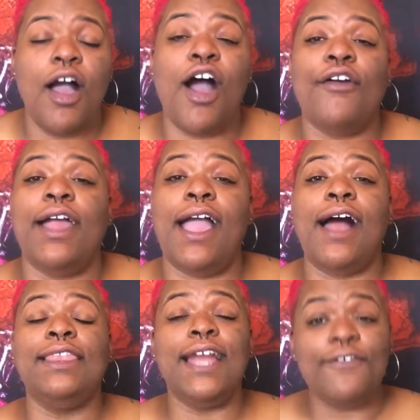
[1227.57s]
All right.
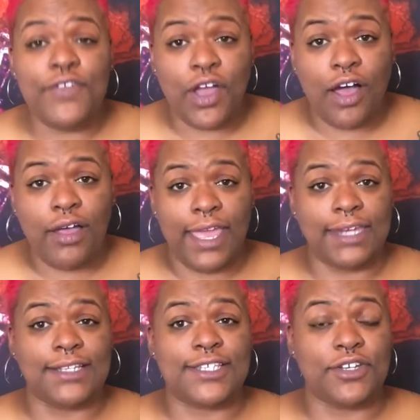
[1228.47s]
I love y'all,
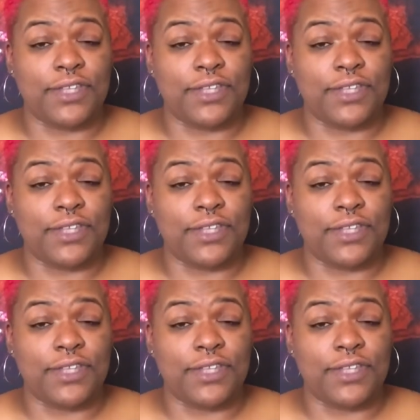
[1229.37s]
and until